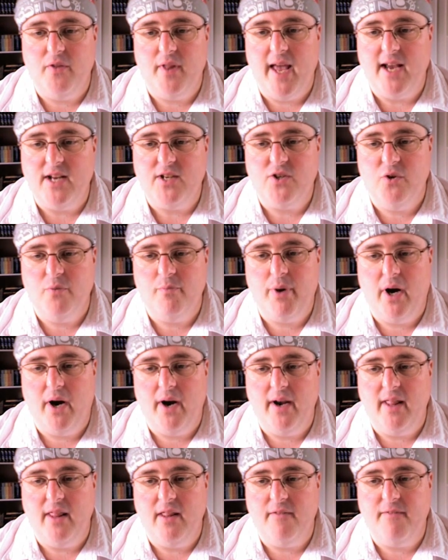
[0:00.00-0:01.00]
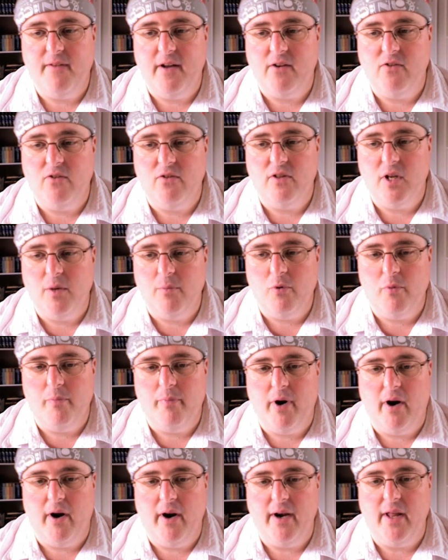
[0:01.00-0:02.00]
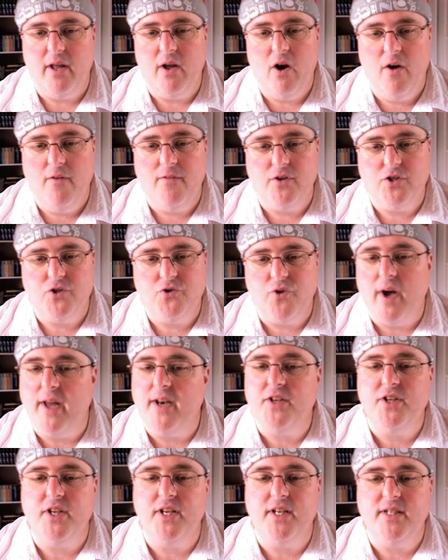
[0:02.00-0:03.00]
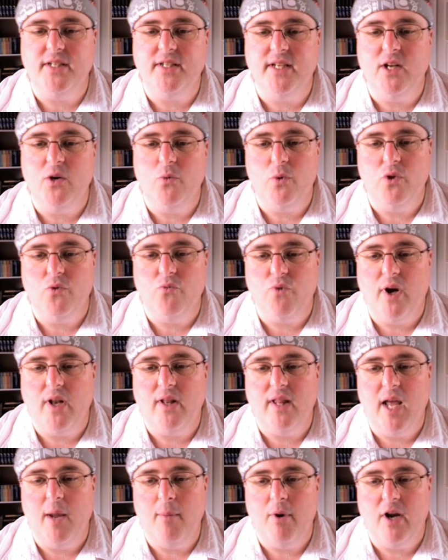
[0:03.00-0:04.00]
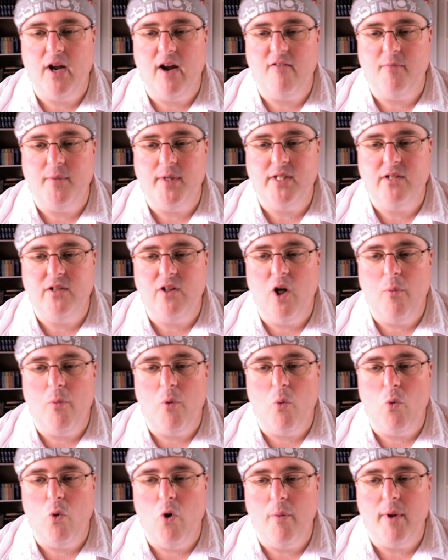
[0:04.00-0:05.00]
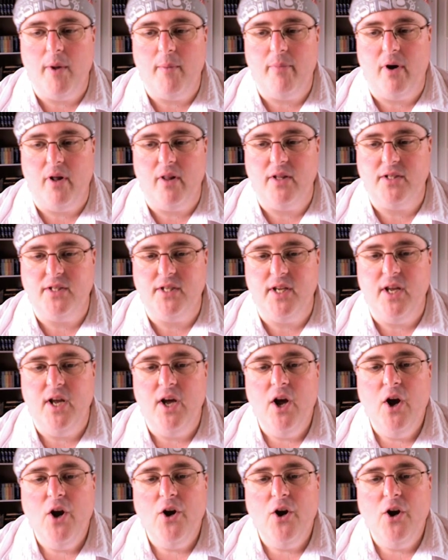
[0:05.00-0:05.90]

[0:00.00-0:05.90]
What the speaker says: National Party and the Federal Liberal Party over strategy to deal with the Rudd Labour government's global warming policy